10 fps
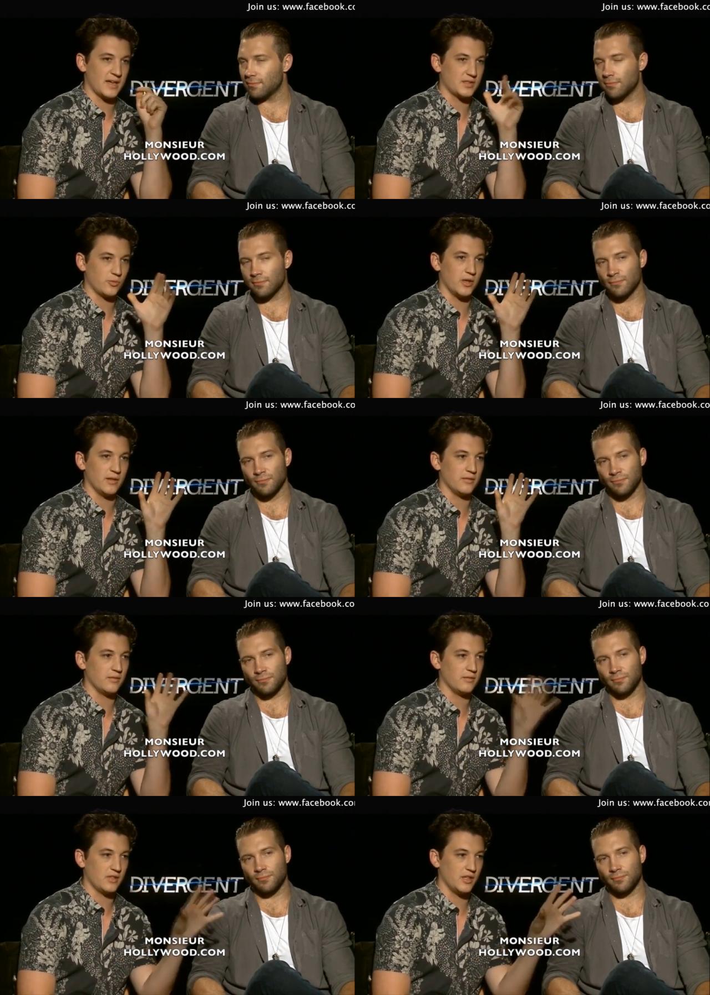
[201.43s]
Speaker 1: that's when,
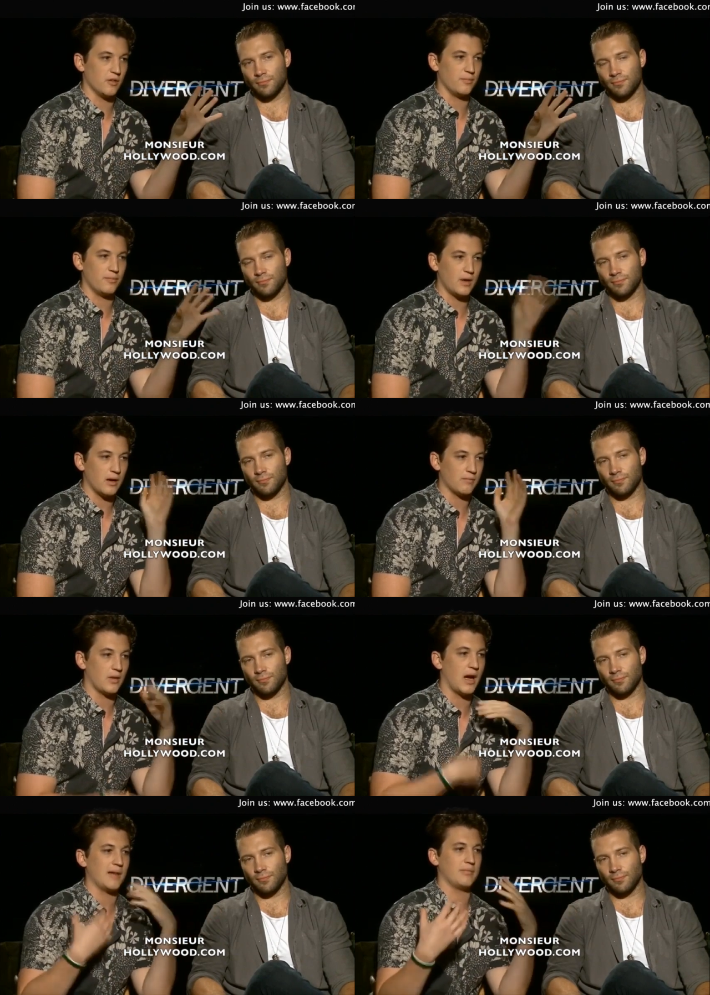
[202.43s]
you know,
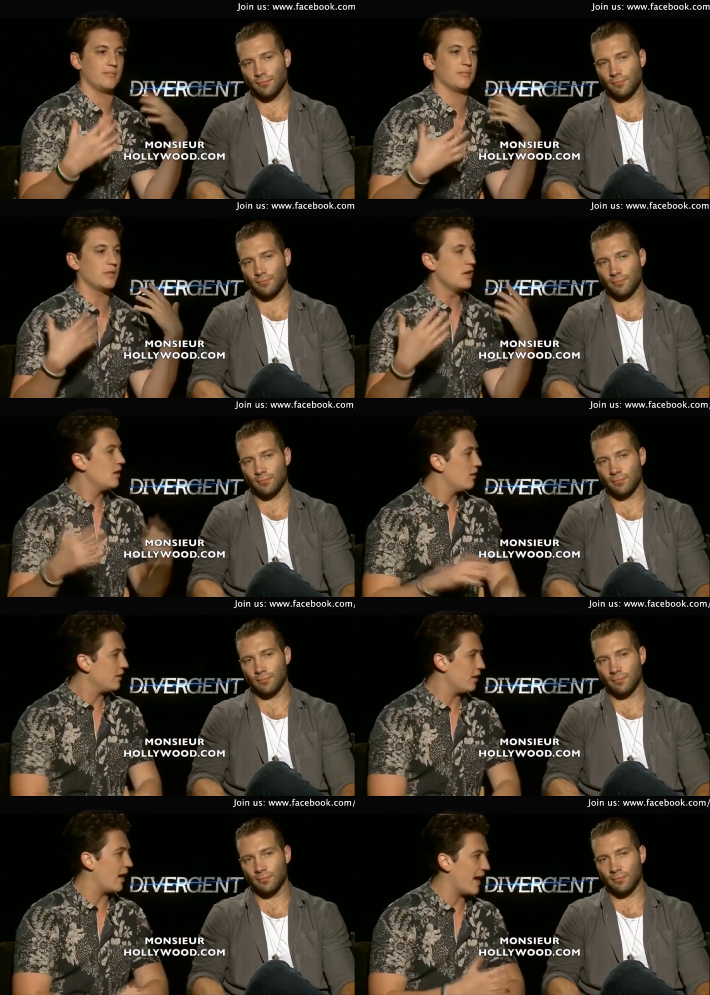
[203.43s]
I
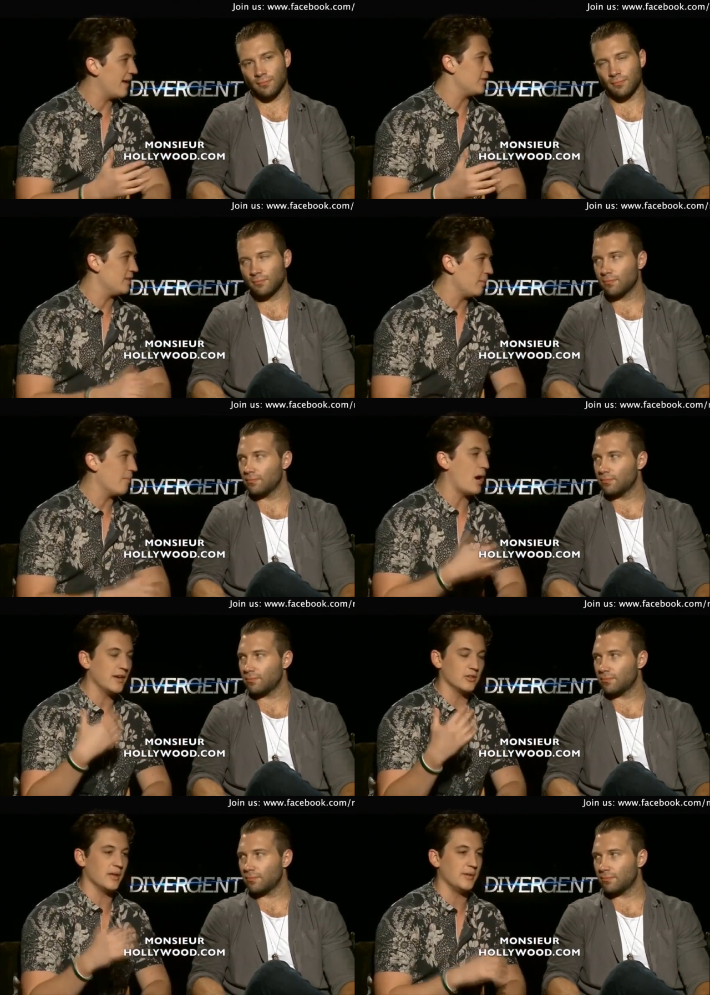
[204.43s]
you know, I have to. my
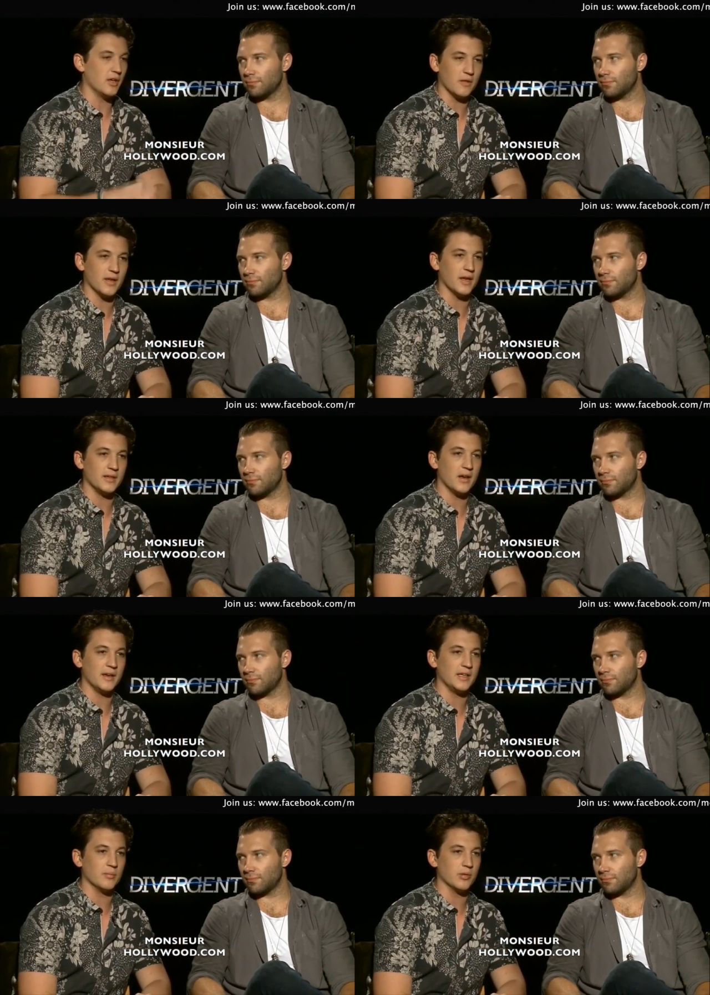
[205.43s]
mind will let me know that I, I
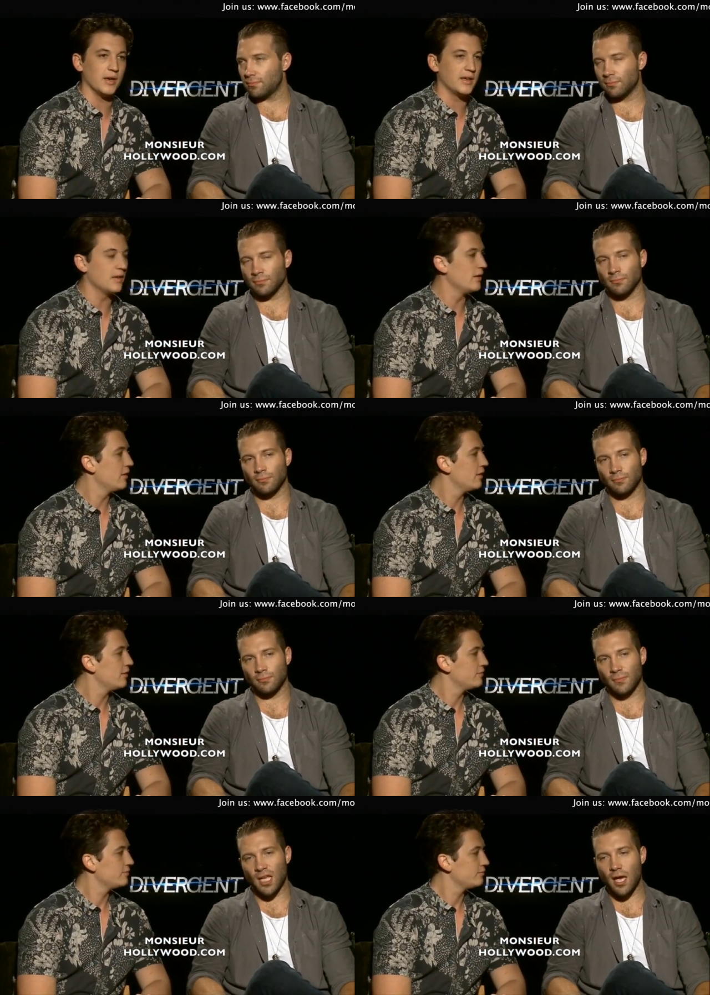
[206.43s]
need to bring. break. One for you.
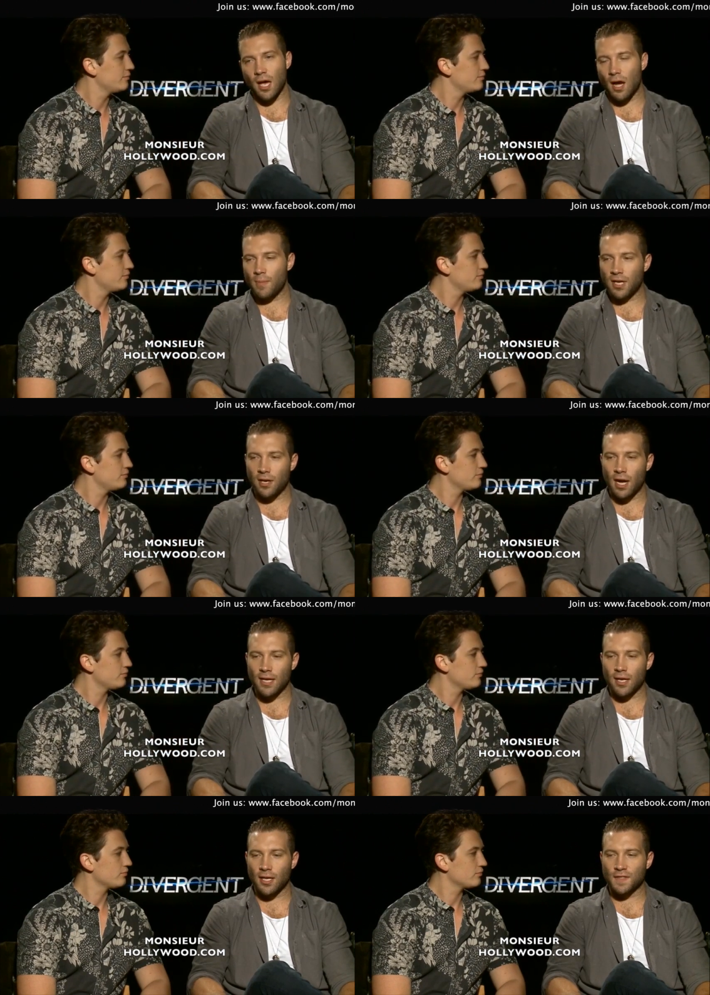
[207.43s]
Speaker 2: Yeah, I mean,
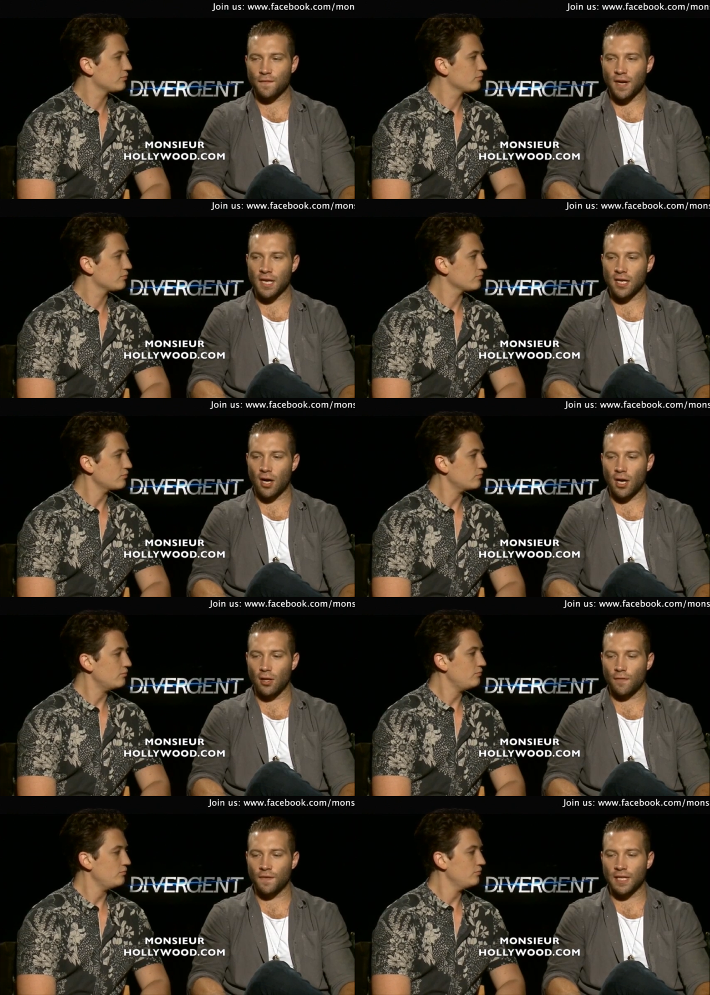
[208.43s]
I it's funny. I'll
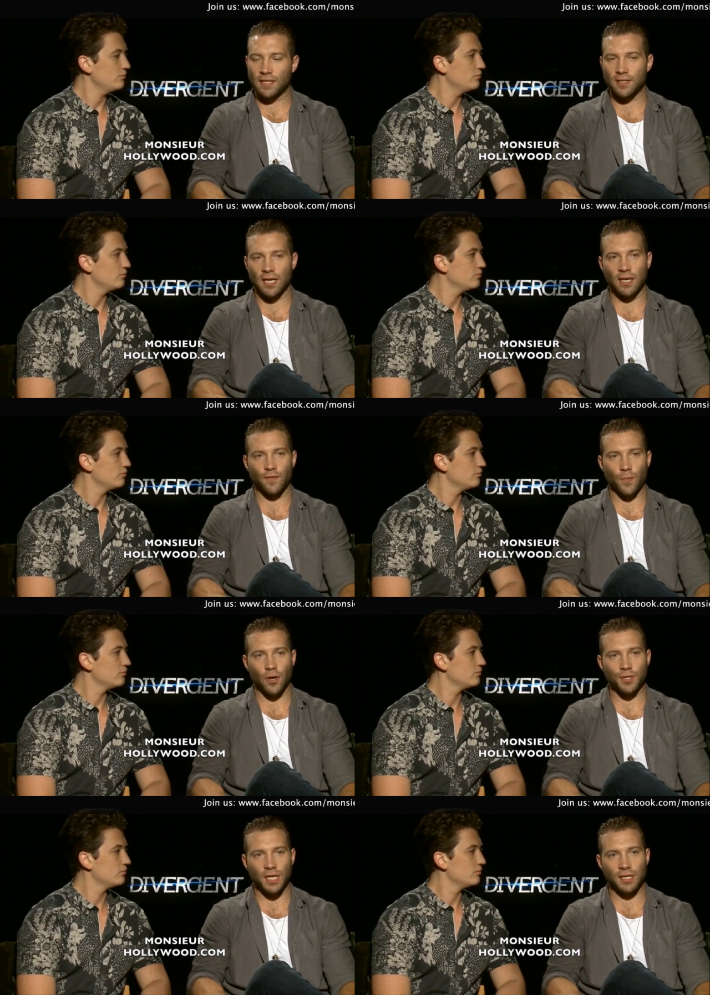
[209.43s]
often get to the end of a
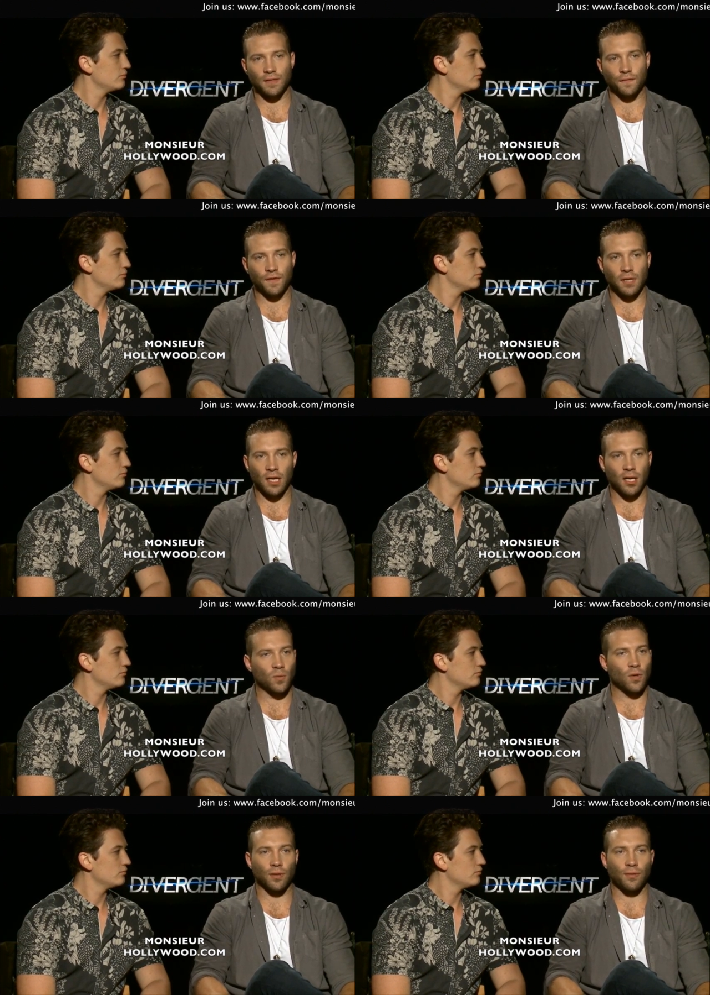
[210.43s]
project and feel like I
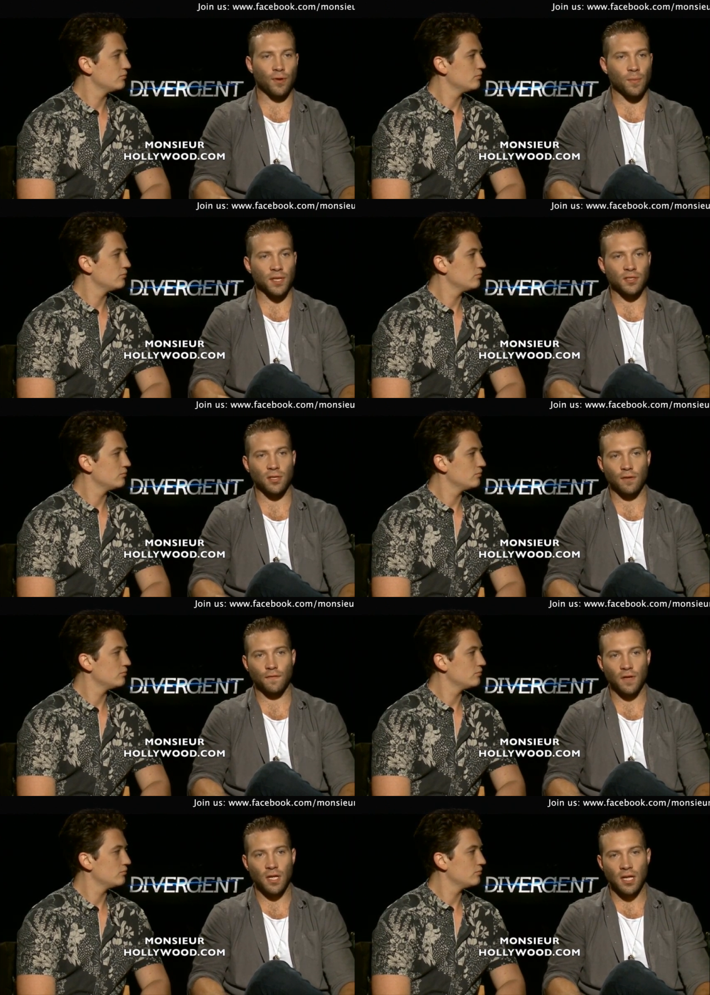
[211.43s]
want three months
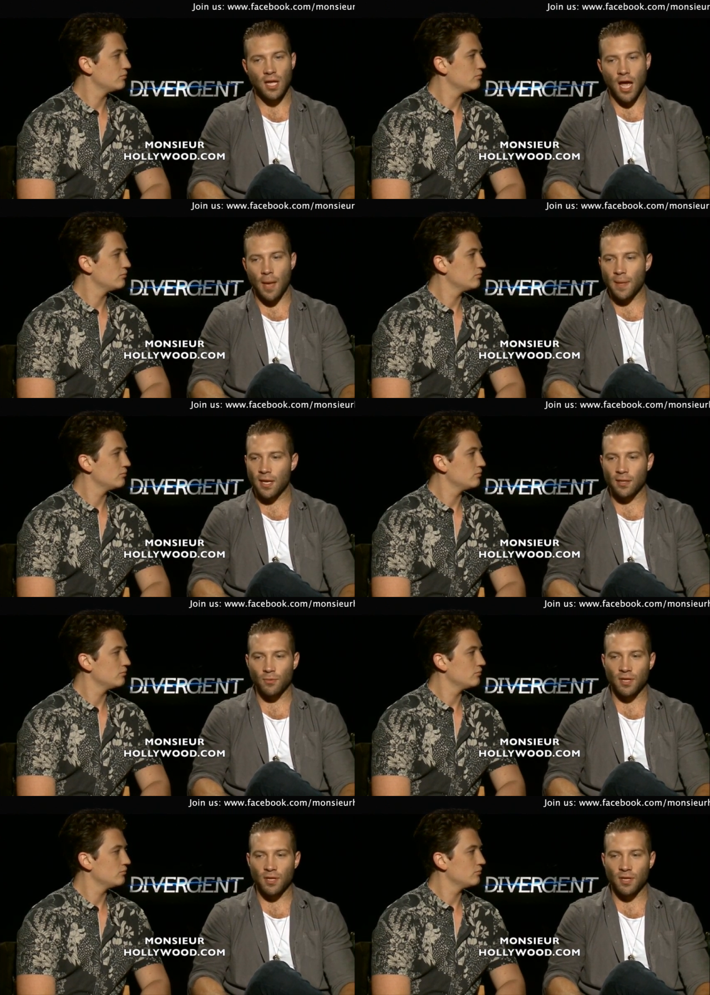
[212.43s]
off, uh-huh. and then